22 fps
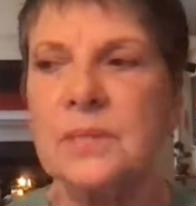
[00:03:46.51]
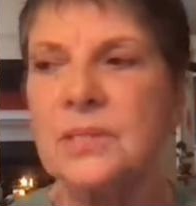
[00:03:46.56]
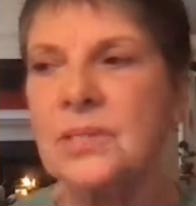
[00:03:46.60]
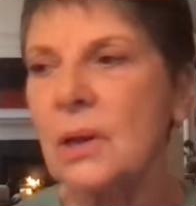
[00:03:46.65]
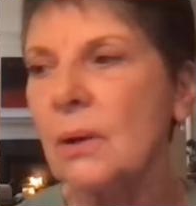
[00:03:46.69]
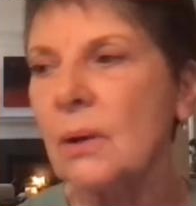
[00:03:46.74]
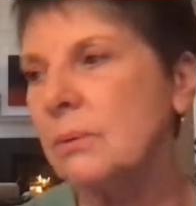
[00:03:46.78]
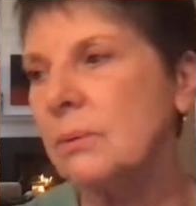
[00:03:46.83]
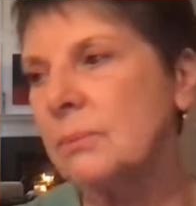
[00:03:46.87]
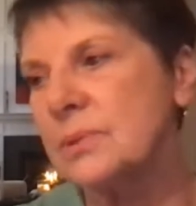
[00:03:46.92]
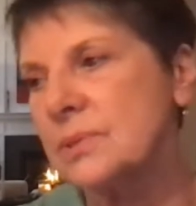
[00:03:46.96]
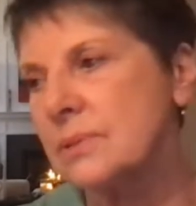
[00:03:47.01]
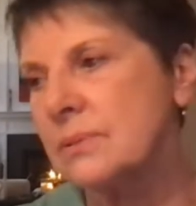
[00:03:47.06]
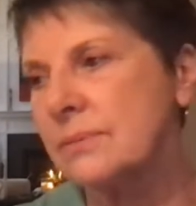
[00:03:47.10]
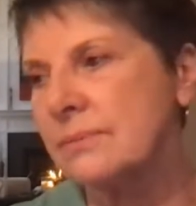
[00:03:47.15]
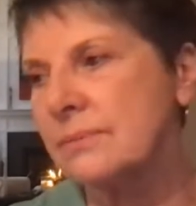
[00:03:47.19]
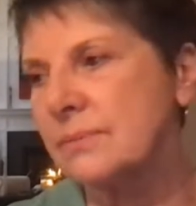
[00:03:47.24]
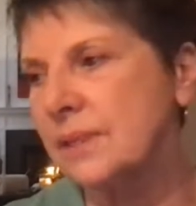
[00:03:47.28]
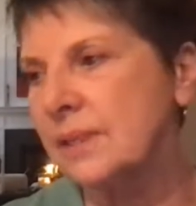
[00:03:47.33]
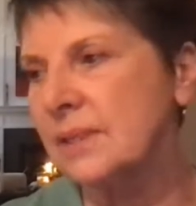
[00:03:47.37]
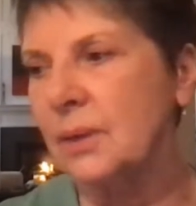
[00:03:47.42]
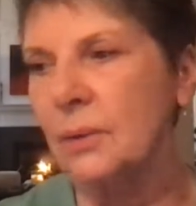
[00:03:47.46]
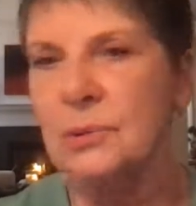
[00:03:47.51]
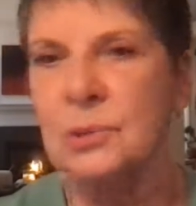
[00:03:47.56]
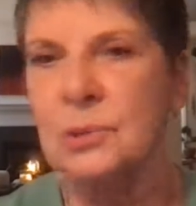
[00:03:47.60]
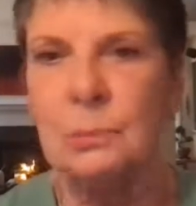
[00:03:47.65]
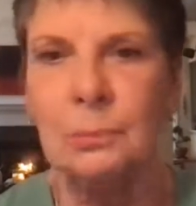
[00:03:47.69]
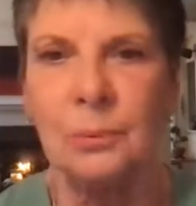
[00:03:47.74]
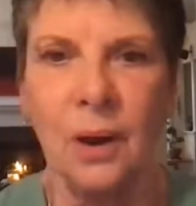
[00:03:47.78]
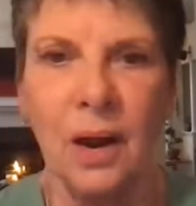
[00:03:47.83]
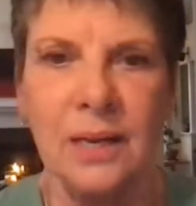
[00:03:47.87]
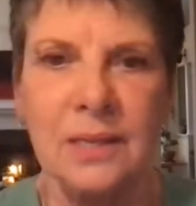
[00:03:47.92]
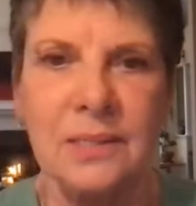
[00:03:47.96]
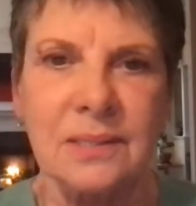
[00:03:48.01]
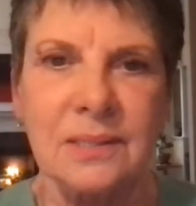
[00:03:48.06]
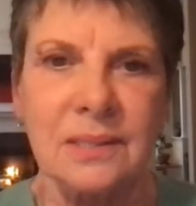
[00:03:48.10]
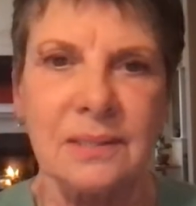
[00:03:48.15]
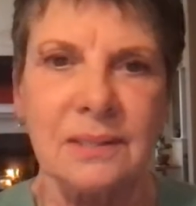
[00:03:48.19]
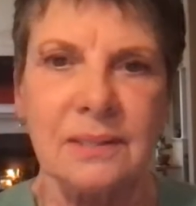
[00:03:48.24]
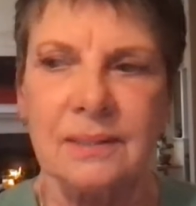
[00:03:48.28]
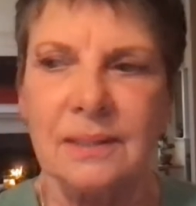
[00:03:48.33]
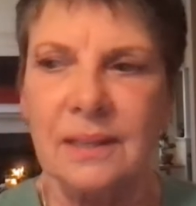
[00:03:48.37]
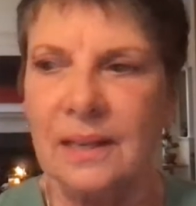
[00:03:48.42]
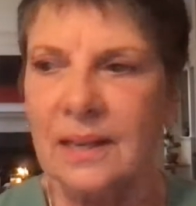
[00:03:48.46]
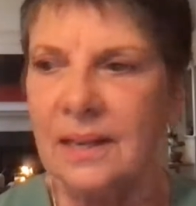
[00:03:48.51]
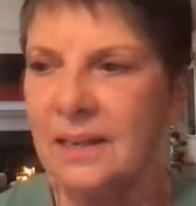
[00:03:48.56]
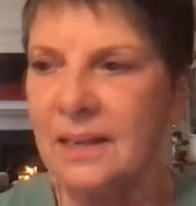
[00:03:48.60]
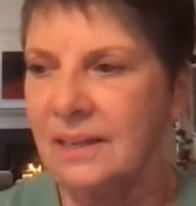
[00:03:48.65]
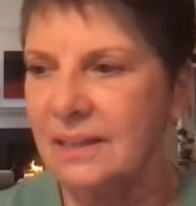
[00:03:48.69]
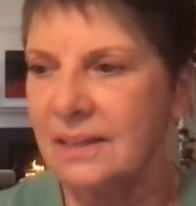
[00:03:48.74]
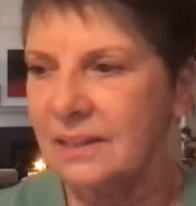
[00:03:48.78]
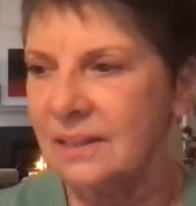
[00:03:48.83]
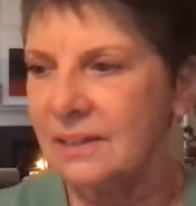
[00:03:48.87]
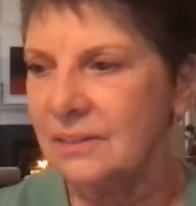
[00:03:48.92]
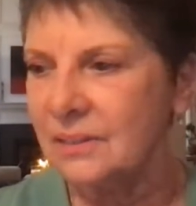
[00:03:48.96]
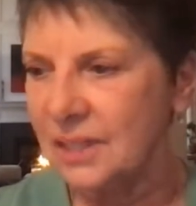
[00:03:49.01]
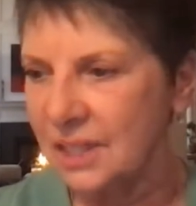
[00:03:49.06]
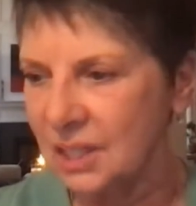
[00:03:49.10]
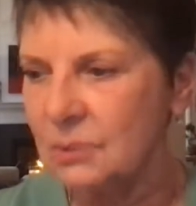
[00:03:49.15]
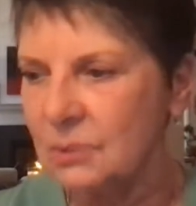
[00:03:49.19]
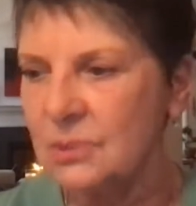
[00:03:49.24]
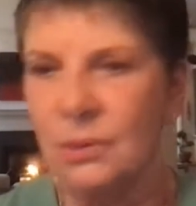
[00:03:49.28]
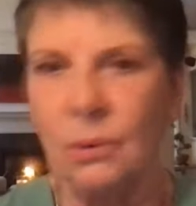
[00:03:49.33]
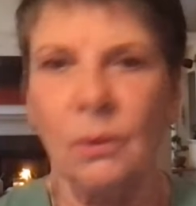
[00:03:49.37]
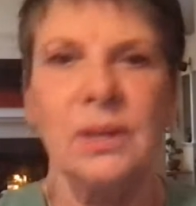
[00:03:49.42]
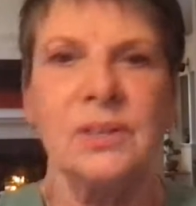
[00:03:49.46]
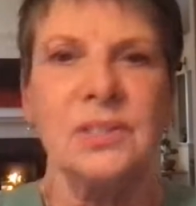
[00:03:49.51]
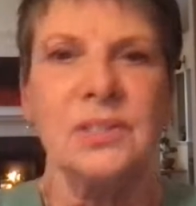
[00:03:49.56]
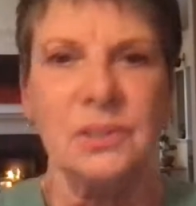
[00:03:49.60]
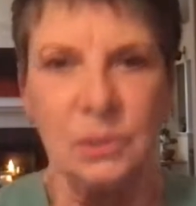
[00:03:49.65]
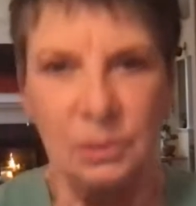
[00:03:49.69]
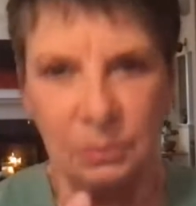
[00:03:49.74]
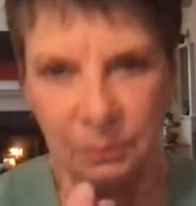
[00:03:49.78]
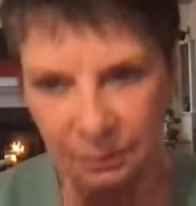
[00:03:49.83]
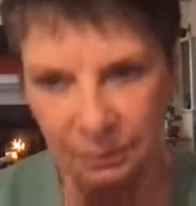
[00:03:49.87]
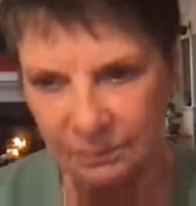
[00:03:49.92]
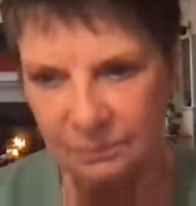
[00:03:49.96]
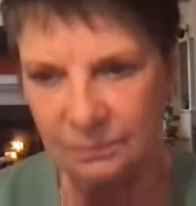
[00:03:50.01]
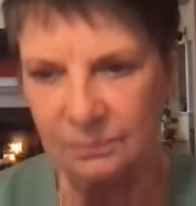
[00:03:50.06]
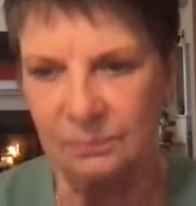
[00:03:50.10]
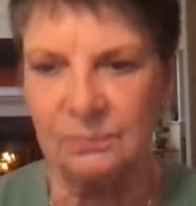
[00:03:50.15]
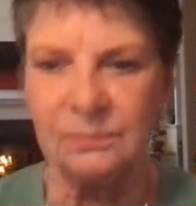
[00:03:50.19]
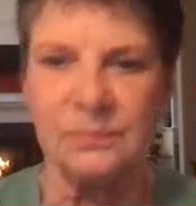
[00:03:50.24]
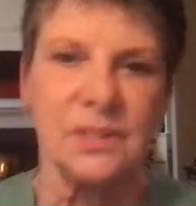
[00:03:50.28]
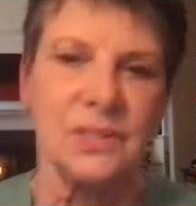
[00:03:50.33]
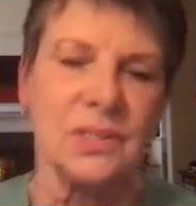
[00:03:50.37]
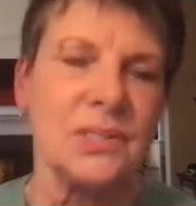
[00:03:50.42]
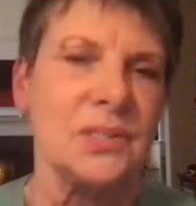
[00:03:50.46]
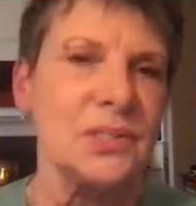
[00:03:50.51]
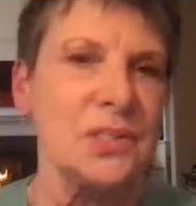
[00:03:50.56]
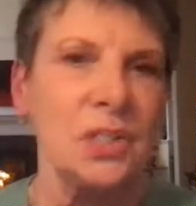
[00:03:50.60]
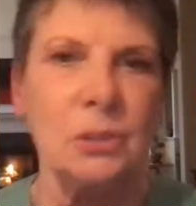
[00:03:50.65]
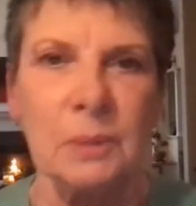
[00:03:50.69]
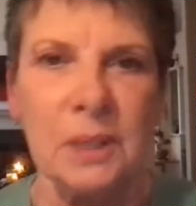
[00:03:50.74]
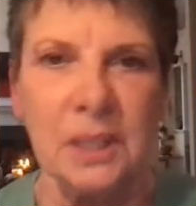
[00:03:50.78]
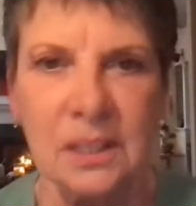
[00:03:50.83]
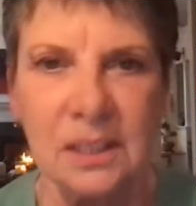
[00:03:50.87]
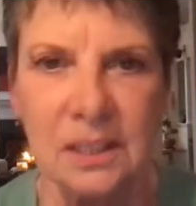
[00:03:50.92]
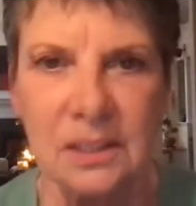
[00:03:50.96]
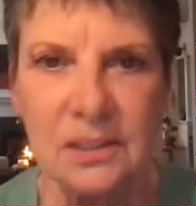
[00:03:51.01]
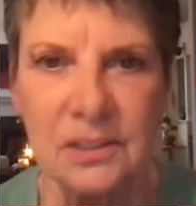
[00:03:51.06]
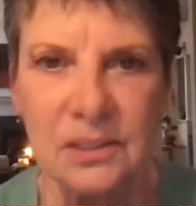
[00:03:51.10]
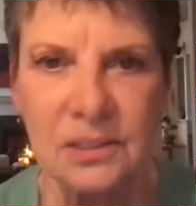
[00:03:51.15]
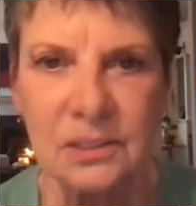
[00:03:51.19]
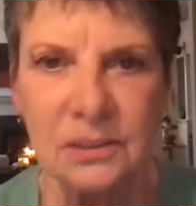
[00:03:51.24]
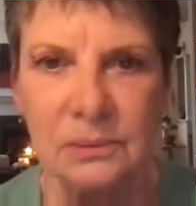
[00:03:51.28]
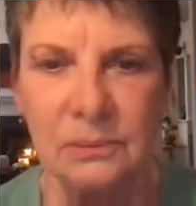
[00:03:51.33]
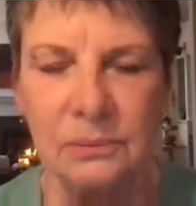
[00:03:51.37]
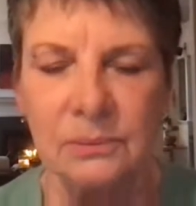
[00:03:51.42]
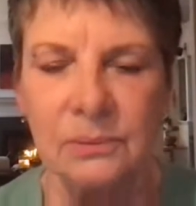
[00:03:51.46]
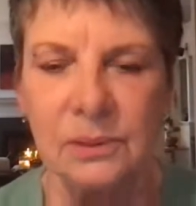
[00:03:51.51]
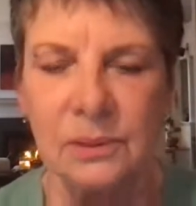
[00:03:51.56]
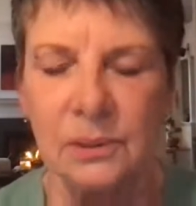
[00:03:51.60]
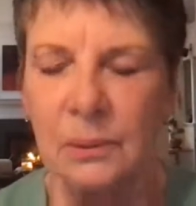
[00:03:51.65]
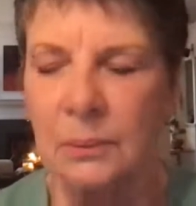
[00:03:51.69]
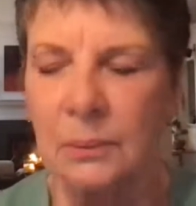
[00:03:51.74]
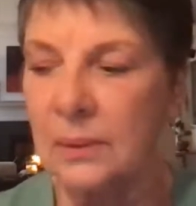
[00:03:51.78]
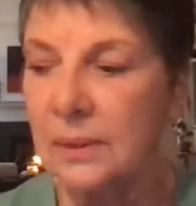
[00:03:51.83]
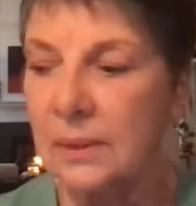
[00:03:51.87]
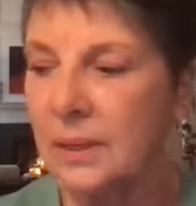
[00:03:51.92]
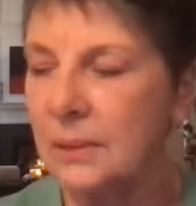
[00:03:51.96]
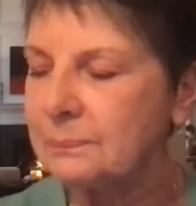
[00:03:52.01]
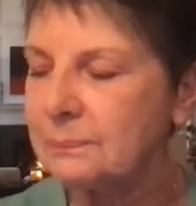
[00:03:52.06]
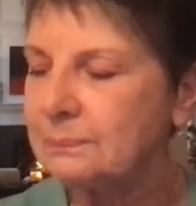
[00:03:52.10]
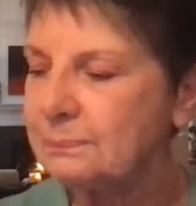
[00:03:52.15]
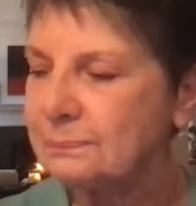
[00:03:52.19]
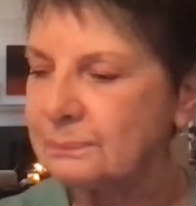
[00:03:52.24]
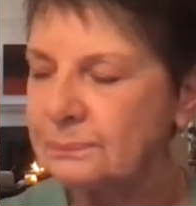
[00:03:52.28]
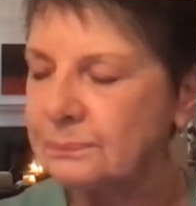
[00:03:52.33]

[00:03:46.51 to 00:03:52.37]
So it was really no surprise that he was going to steer me into the accordion.